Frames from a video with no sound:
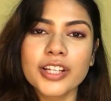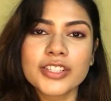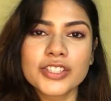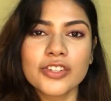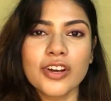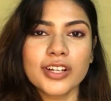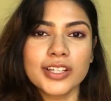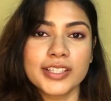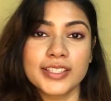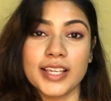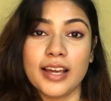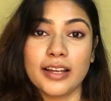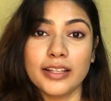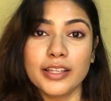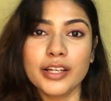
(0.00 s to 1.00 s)
it's not
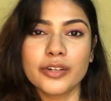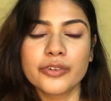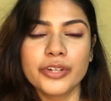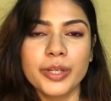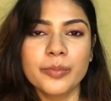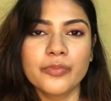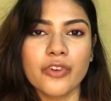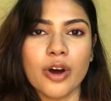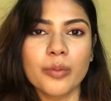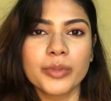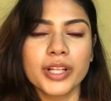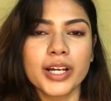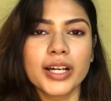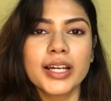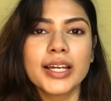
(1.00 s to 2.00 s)
exactly a cream
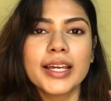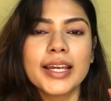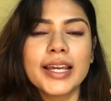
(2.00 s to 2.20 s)
formula,